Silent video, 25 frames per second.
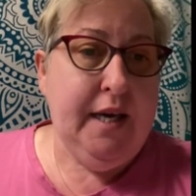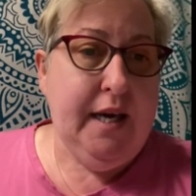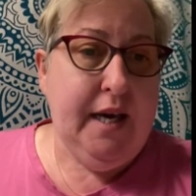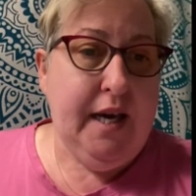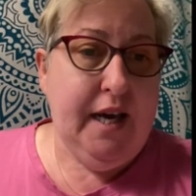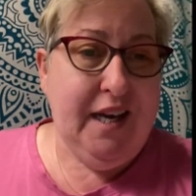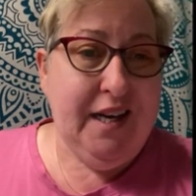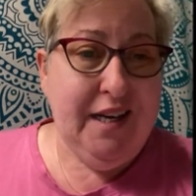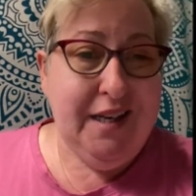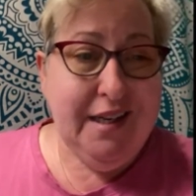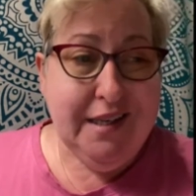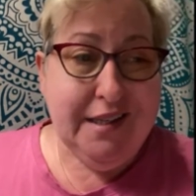
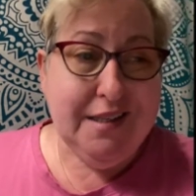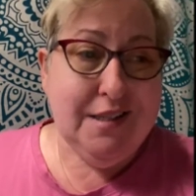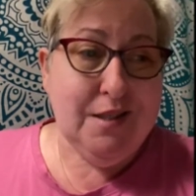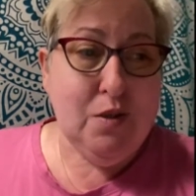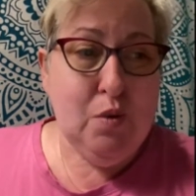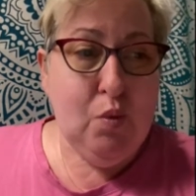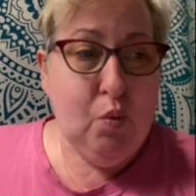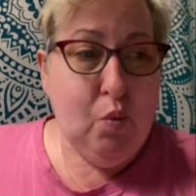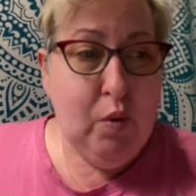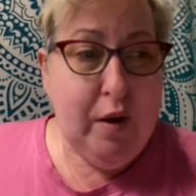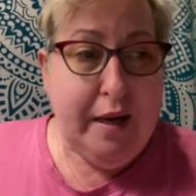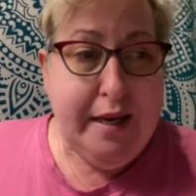and he
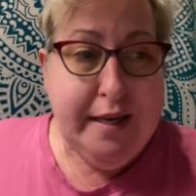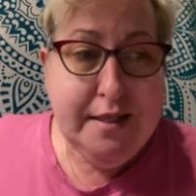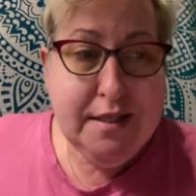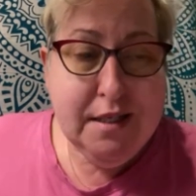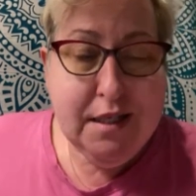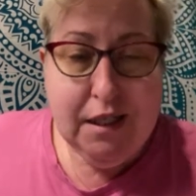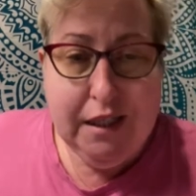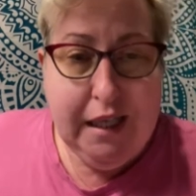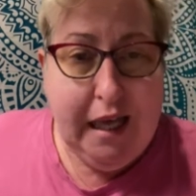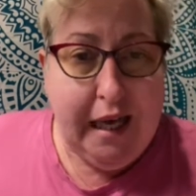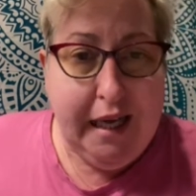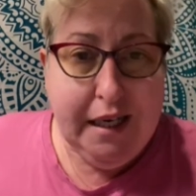doesn't waste
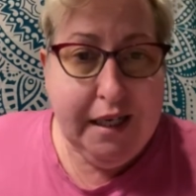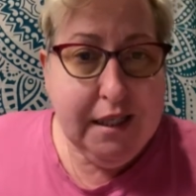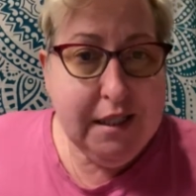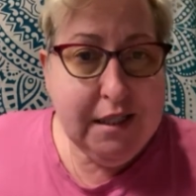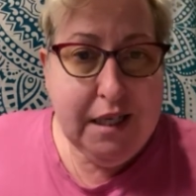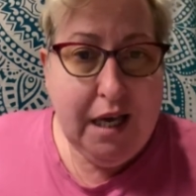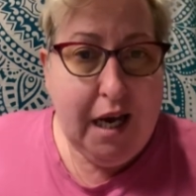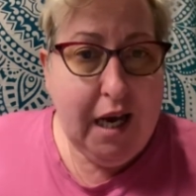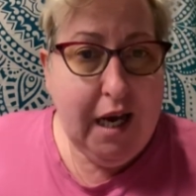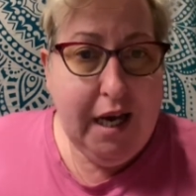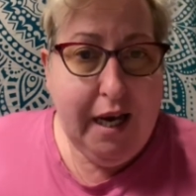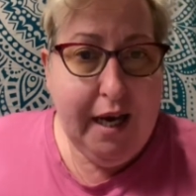a lot of
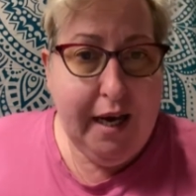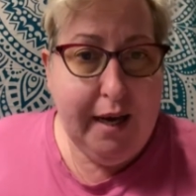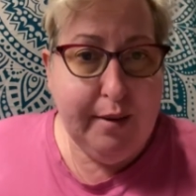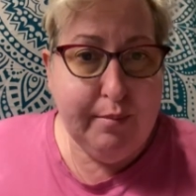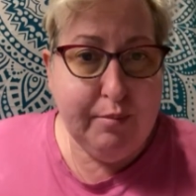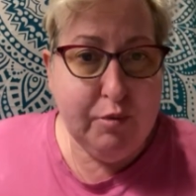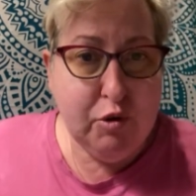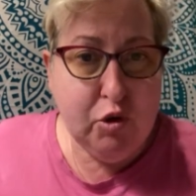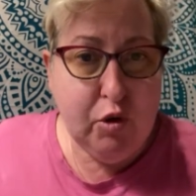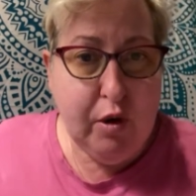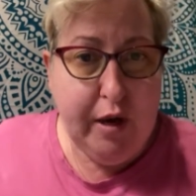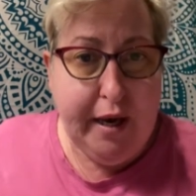
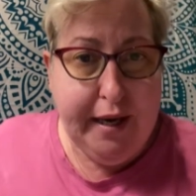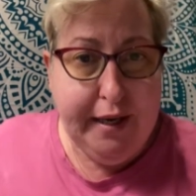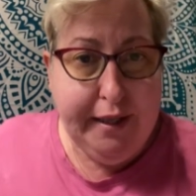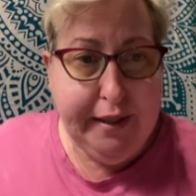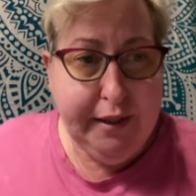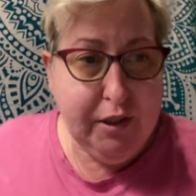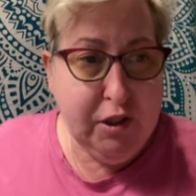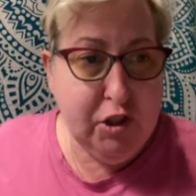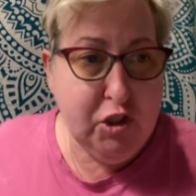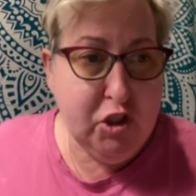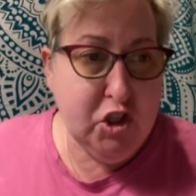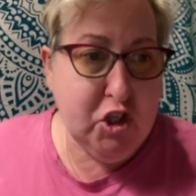time
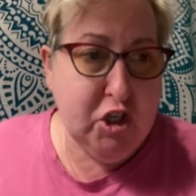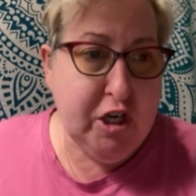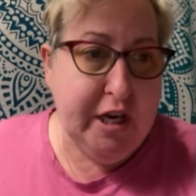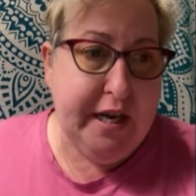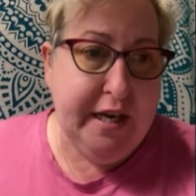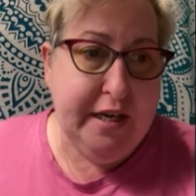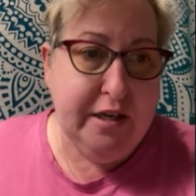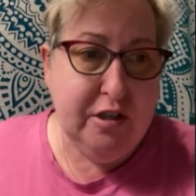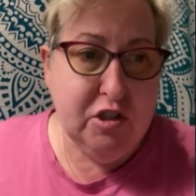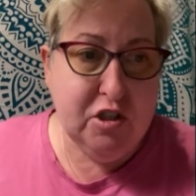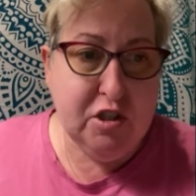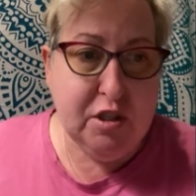trying to
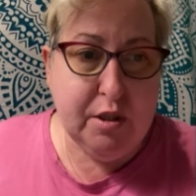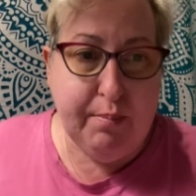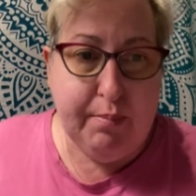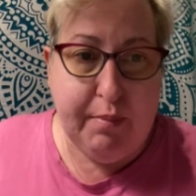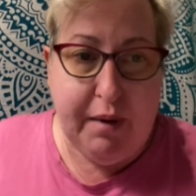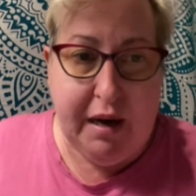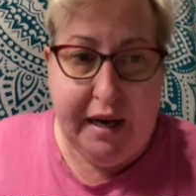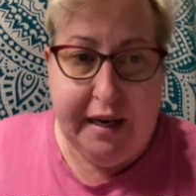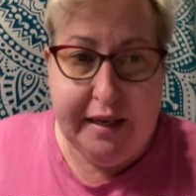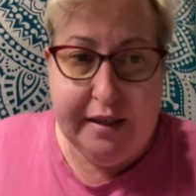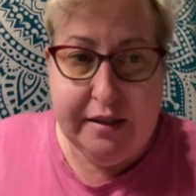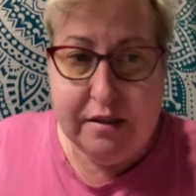change the
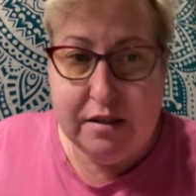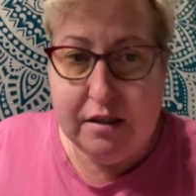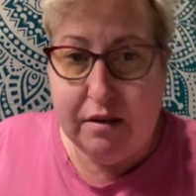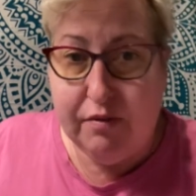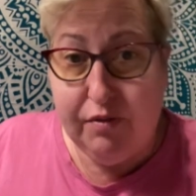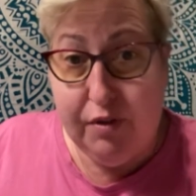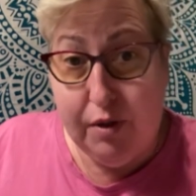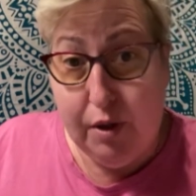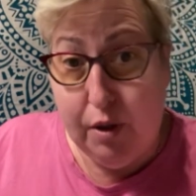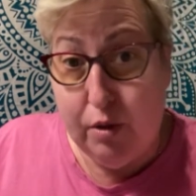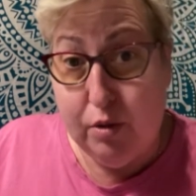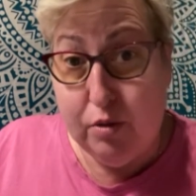minds
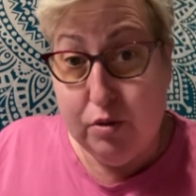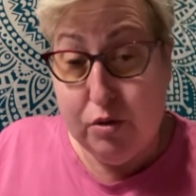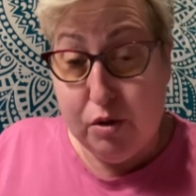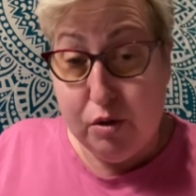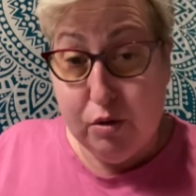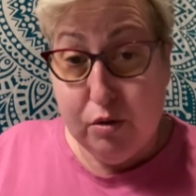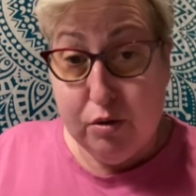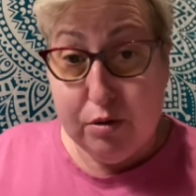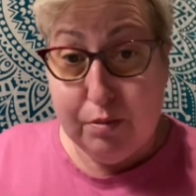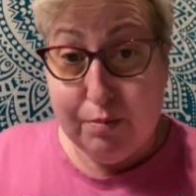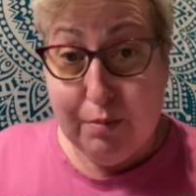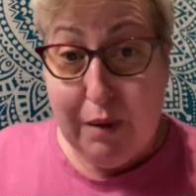of those
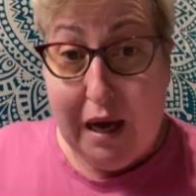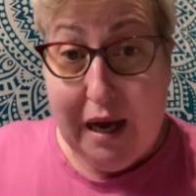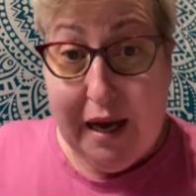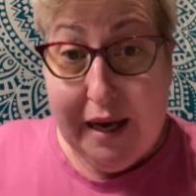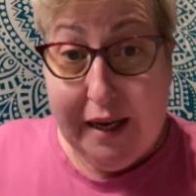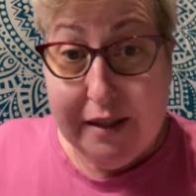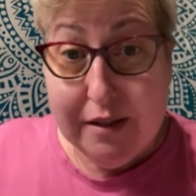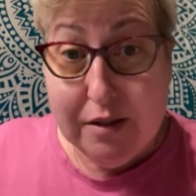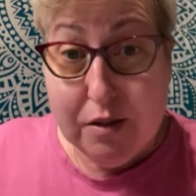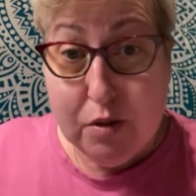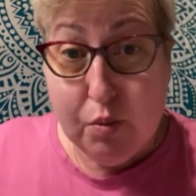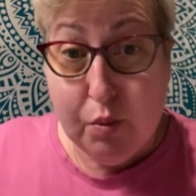whose
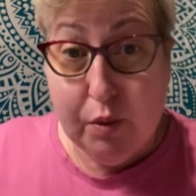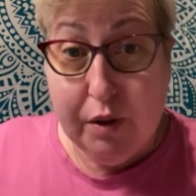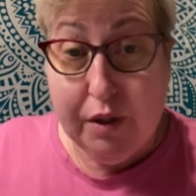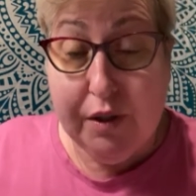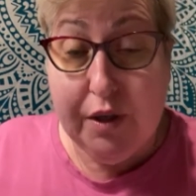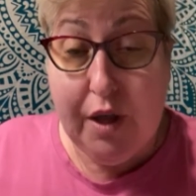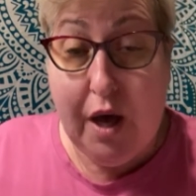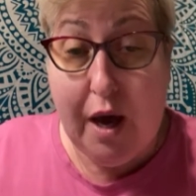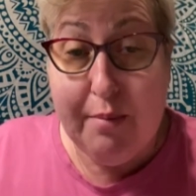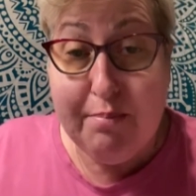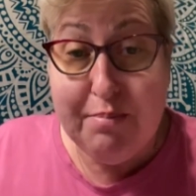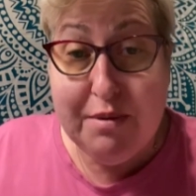minds will
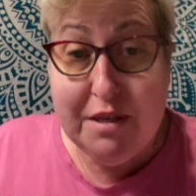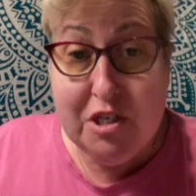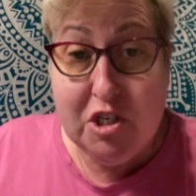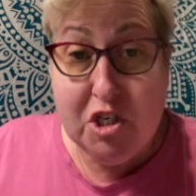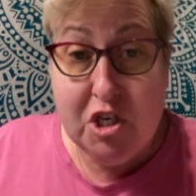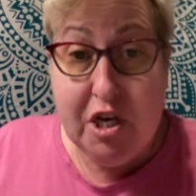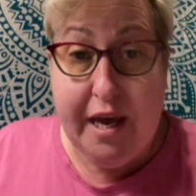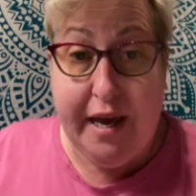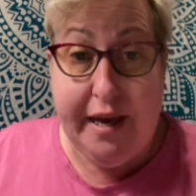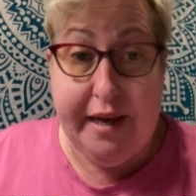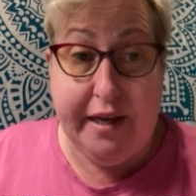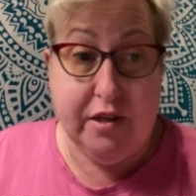not be
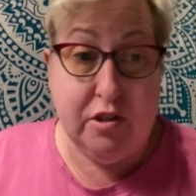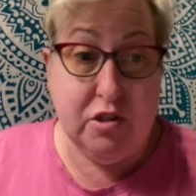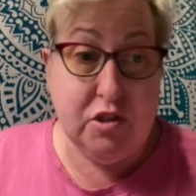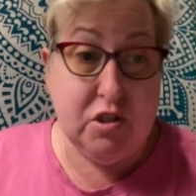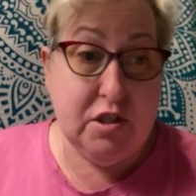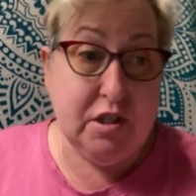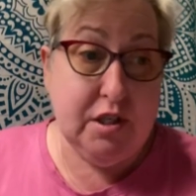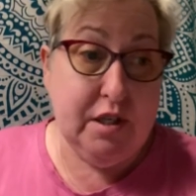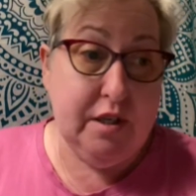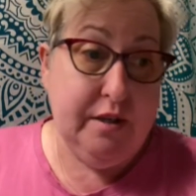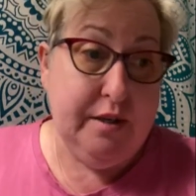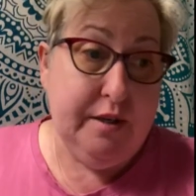changed.